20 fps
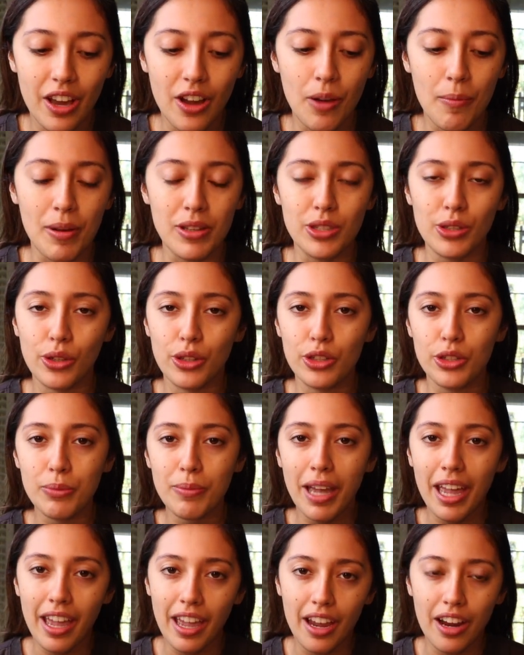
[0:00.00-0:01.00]
I'm also going to do
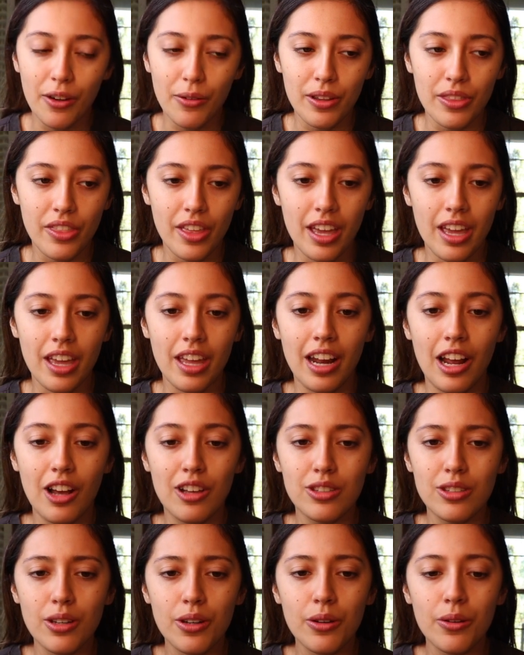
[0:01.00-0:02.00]
my hair with it, and I
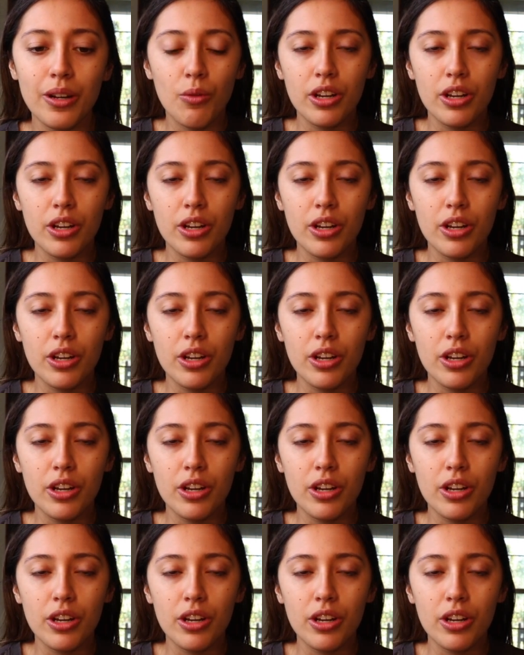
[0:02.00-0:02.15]
also